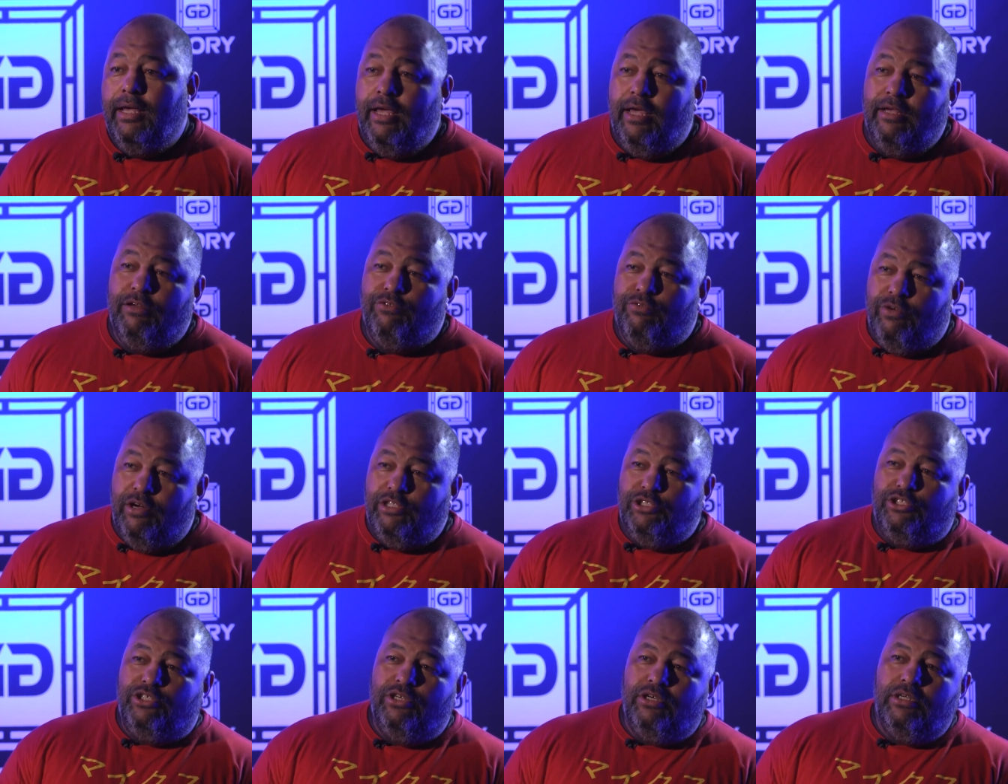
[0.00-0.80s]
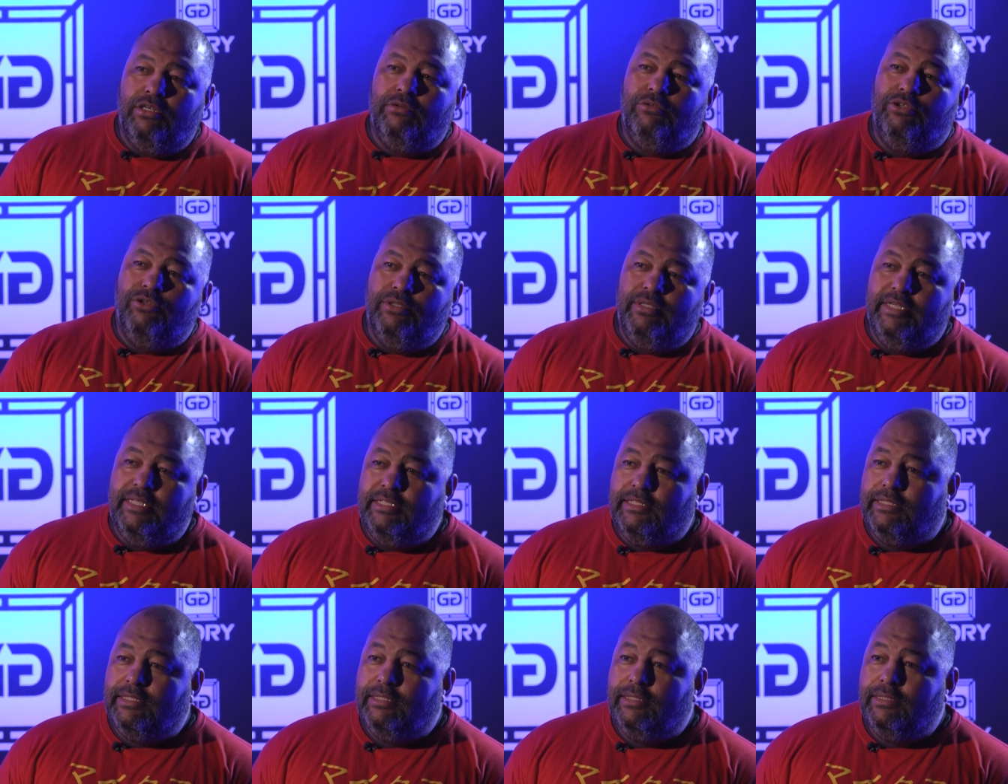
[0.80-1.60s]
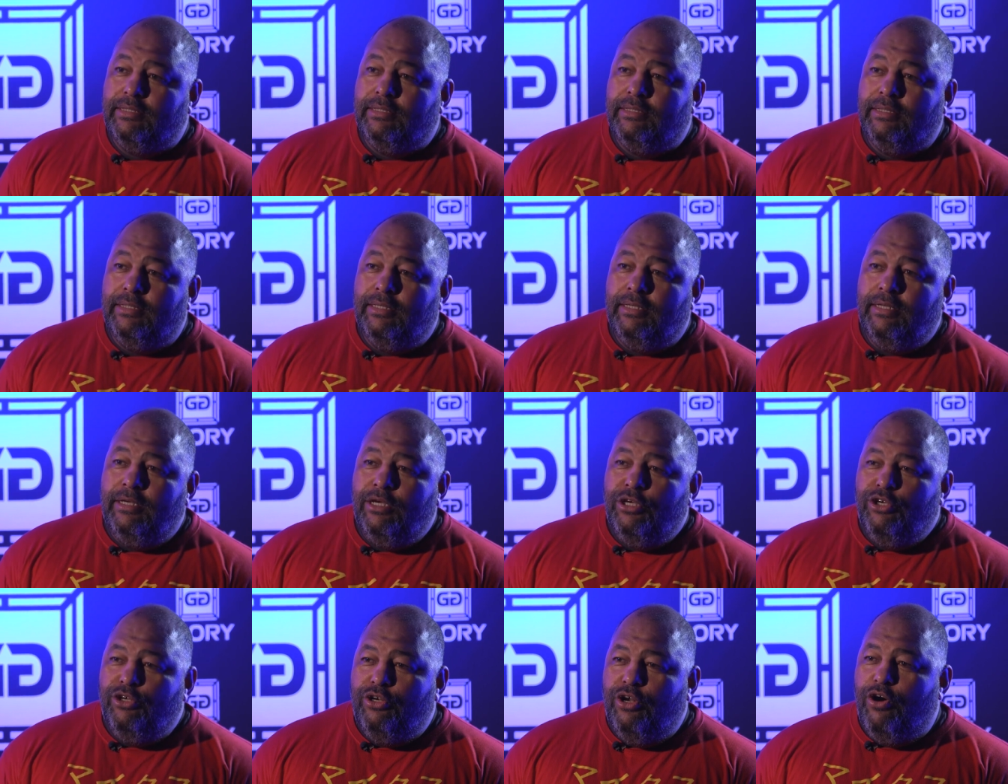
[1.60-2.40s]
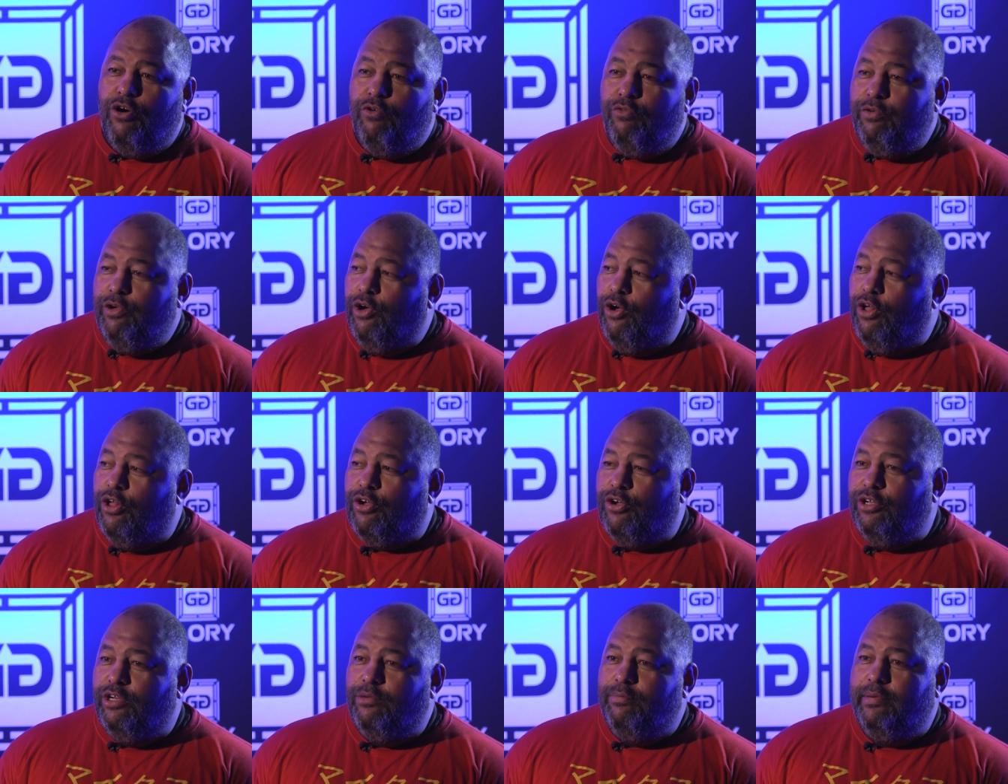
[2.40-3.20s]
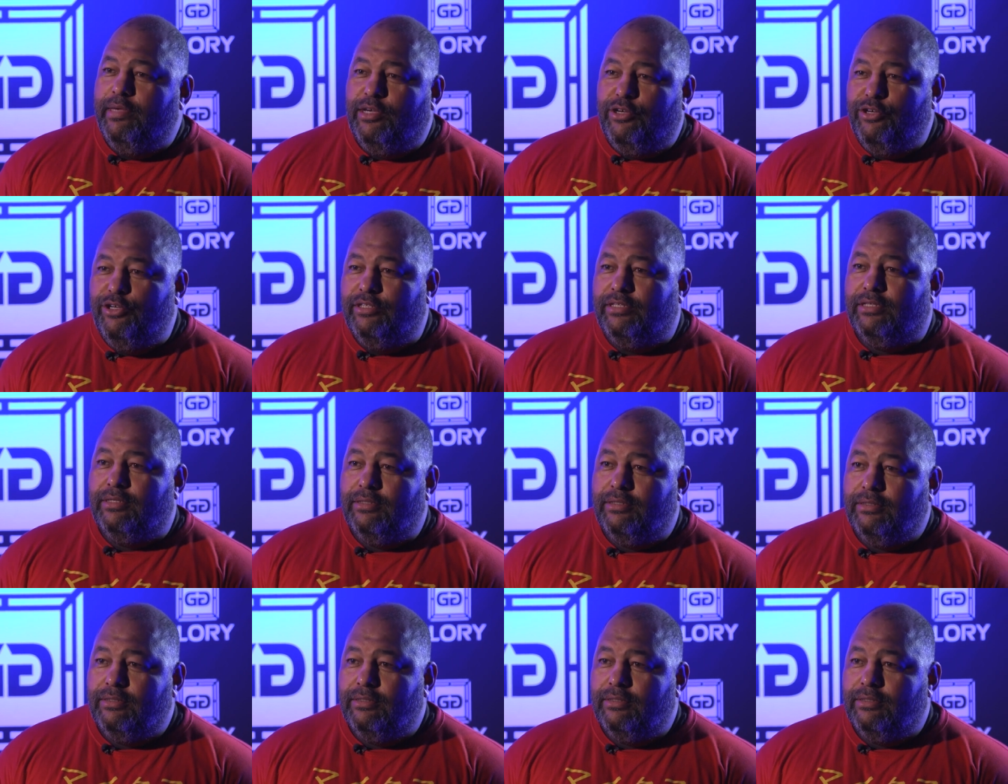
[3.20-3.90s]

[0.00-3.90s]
And once you're going to do this, you know, we're all going to be good.